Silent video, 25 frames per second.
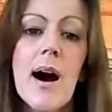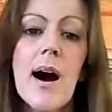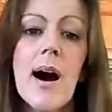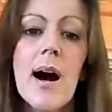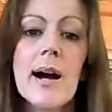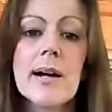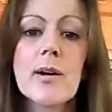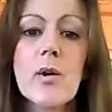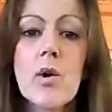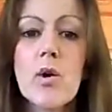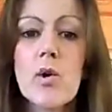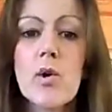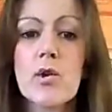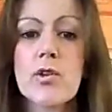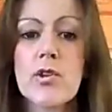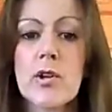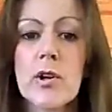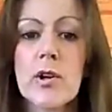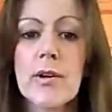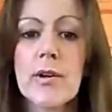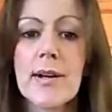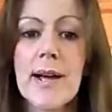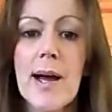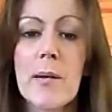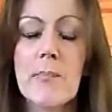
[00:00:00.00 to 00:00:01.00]
I
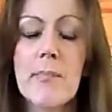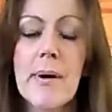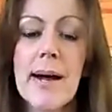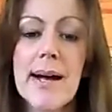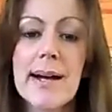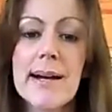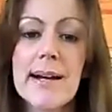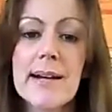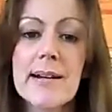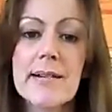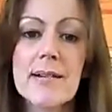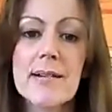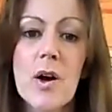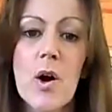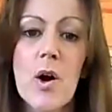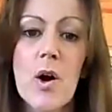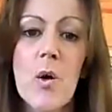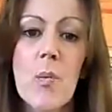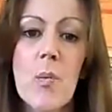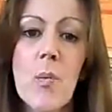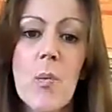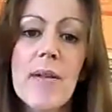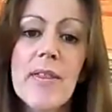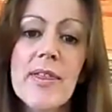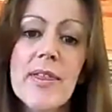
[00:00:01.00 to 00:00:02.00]
also get paid
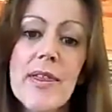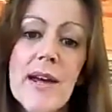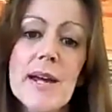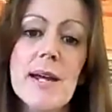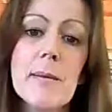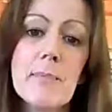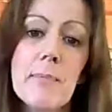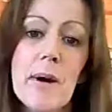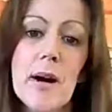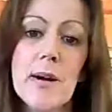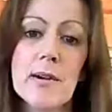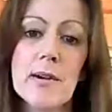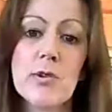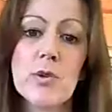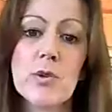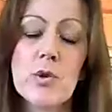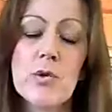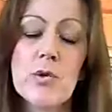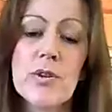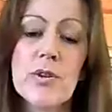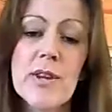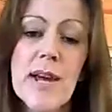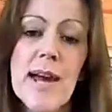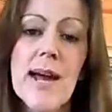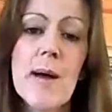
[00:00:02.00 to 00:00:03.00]
when they buy
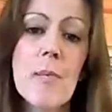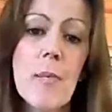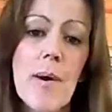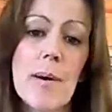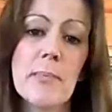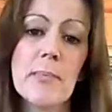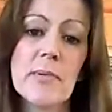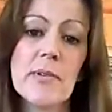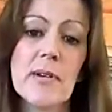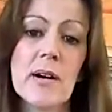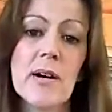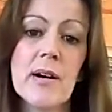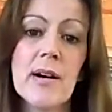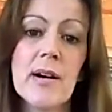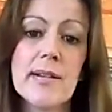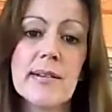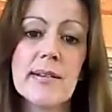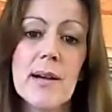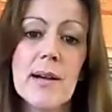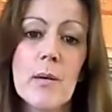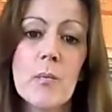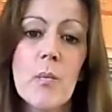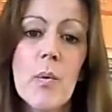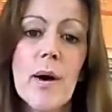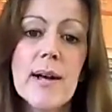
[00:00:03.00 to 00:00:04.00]
through their website
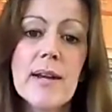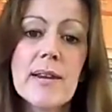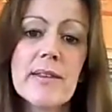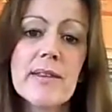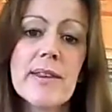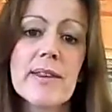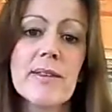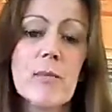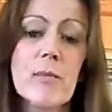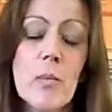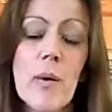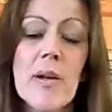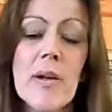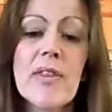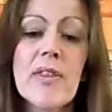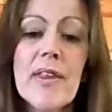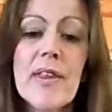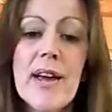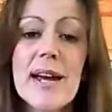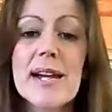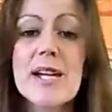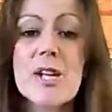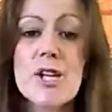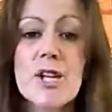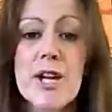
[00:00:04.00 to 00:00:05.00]
and when
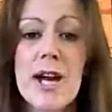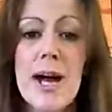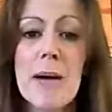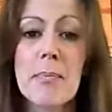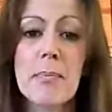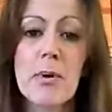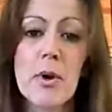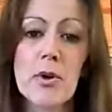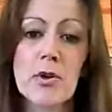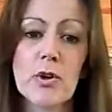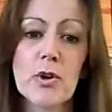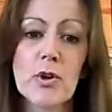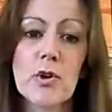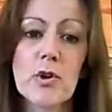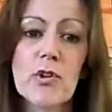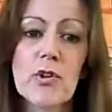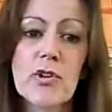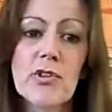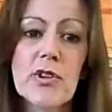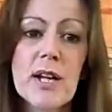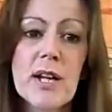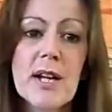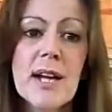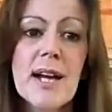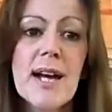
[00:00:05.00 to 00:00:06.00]
they share
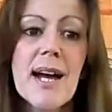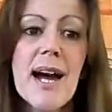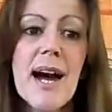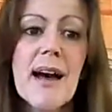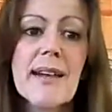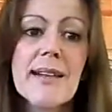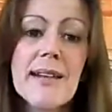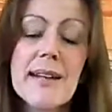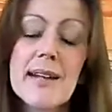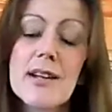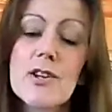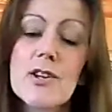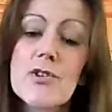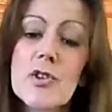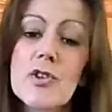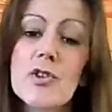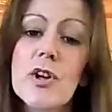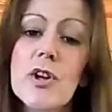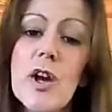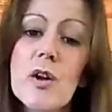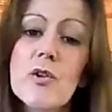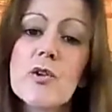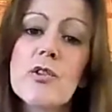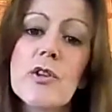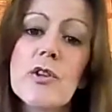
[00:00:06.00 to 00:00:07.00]
products. And then it just
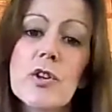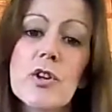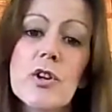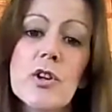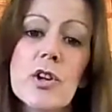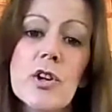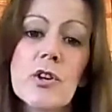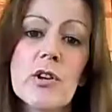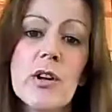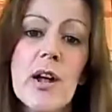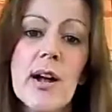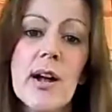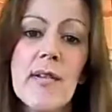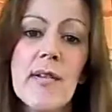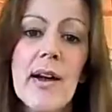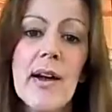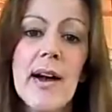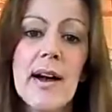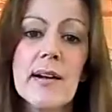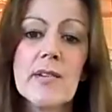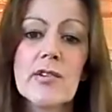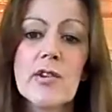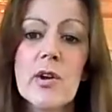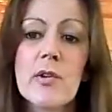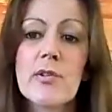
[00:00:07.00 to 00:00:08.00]
goes on and on like
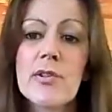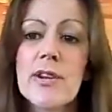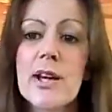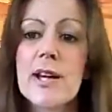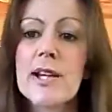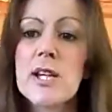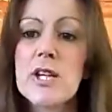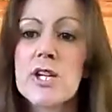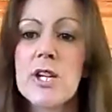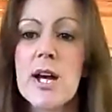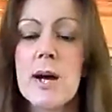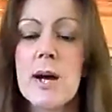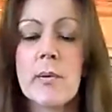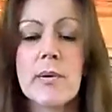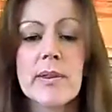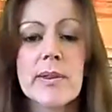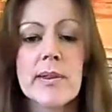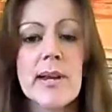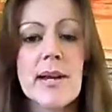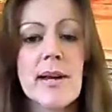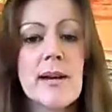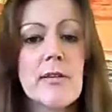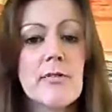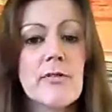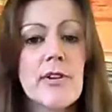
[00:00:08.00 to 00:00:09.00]
that. So they share with
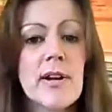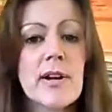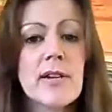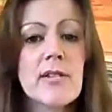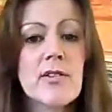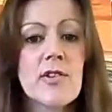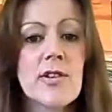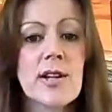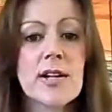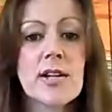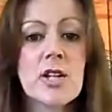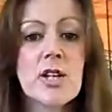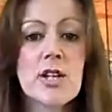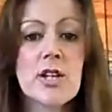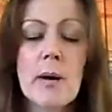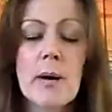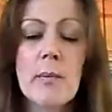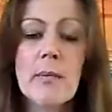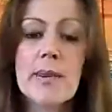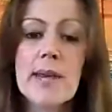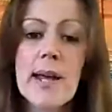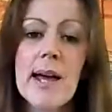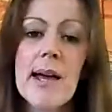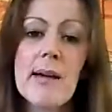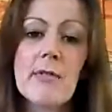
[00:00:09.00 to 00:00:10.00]
their friends, they share
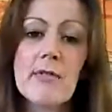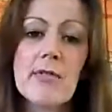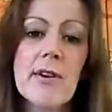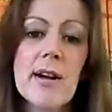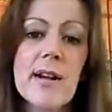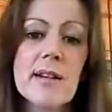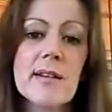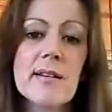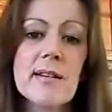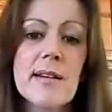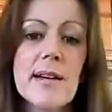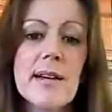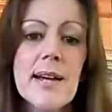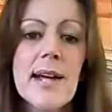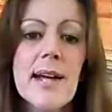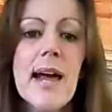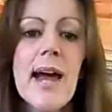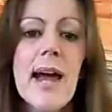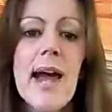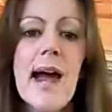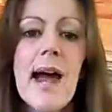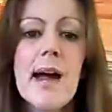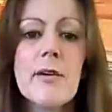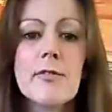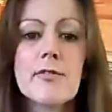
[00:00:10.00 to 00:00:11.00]
with their friends.
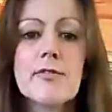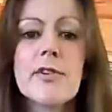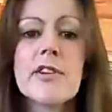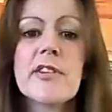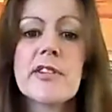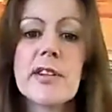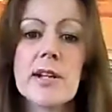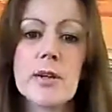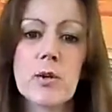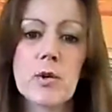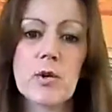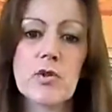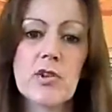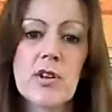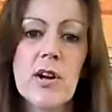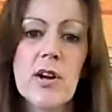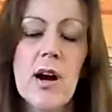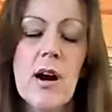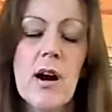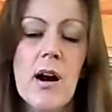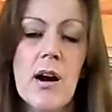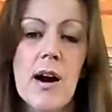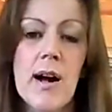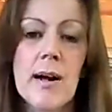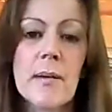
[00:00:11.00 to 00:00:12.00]
Every single
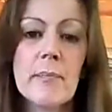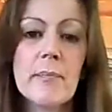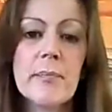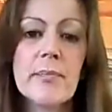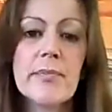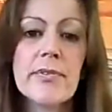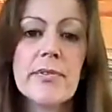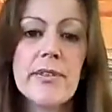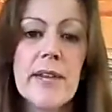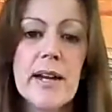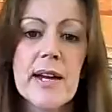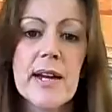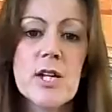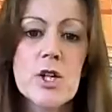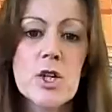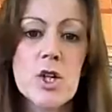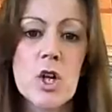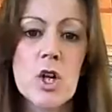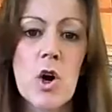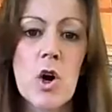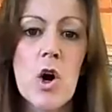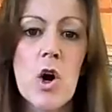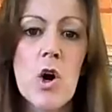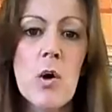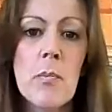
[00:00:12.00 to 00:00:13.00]
time they
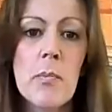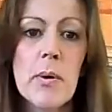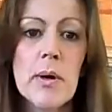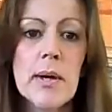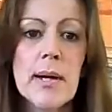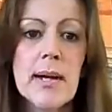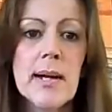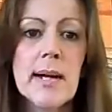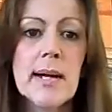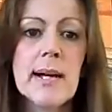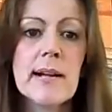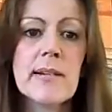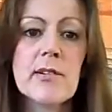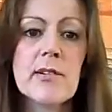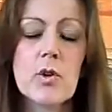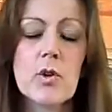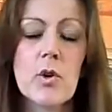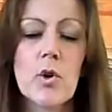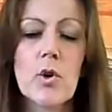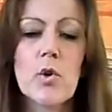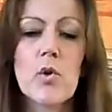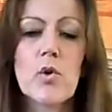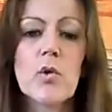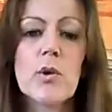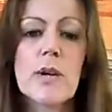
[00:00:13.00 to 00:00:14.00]
shop, it's
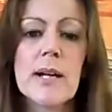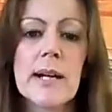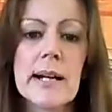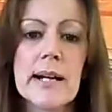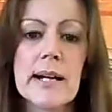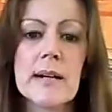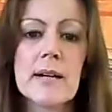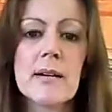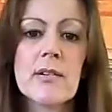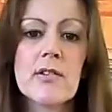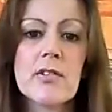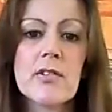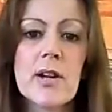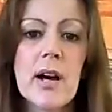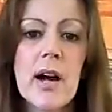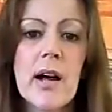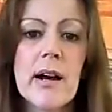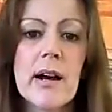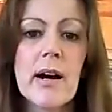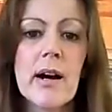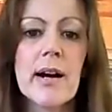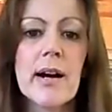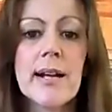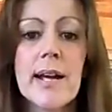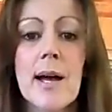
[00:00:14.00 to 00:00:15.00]
all linked,
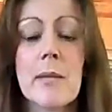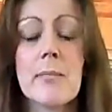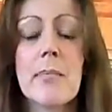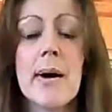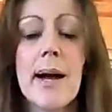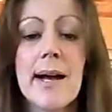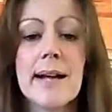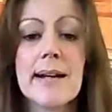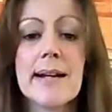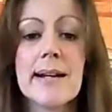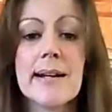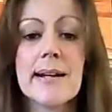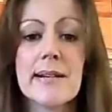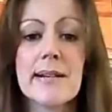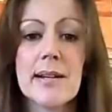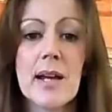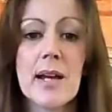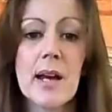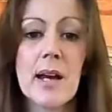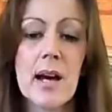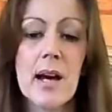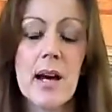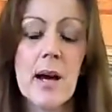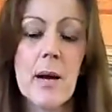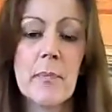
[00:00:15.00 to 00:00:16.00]
and I get paid
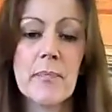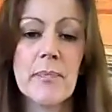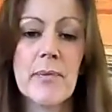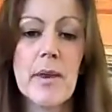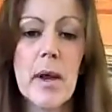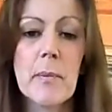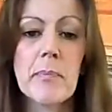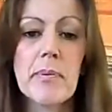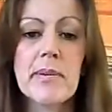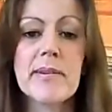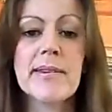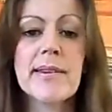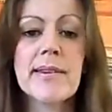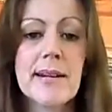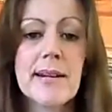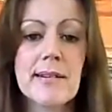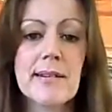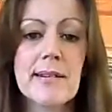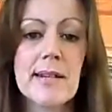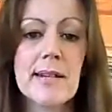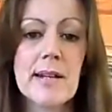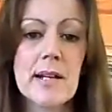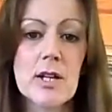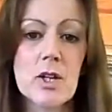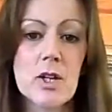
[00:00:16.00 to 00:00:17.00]
a
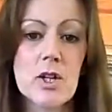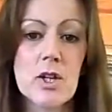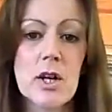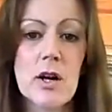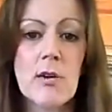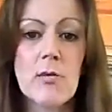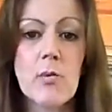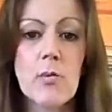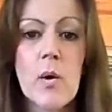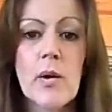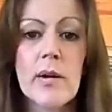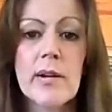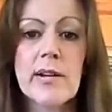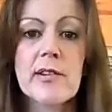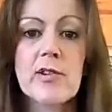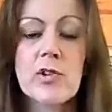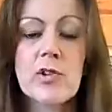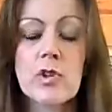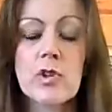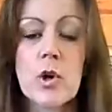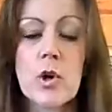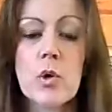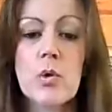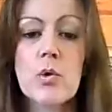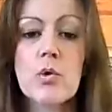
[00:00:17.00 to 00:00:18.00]
percentage of what is
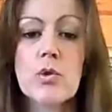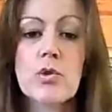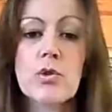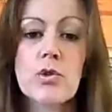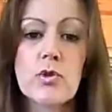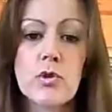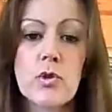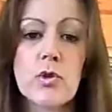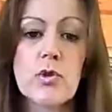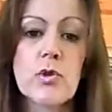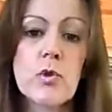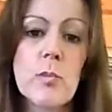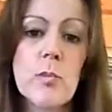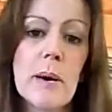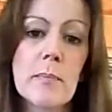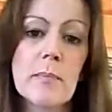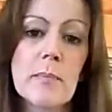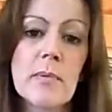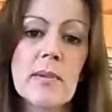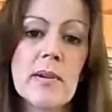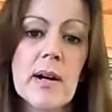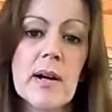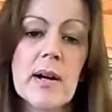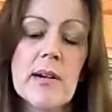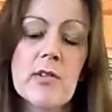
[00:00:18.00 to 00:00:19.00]
sold through the
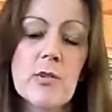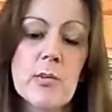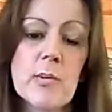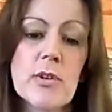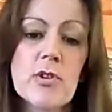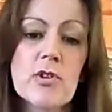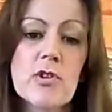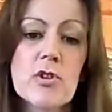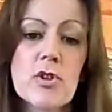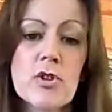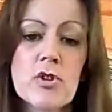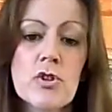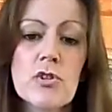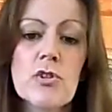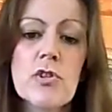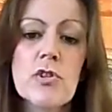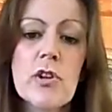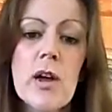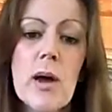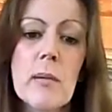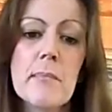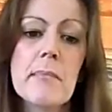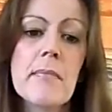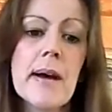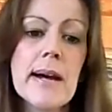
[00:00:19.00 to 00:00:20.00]
websites, which is just
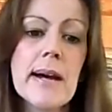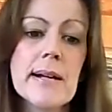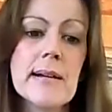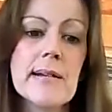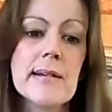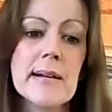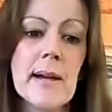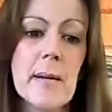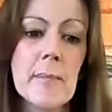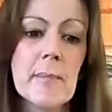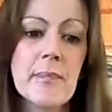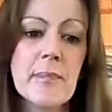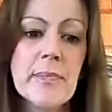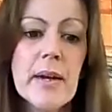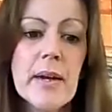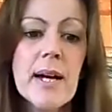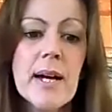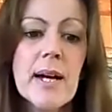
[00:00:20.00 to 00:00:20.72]
amazing.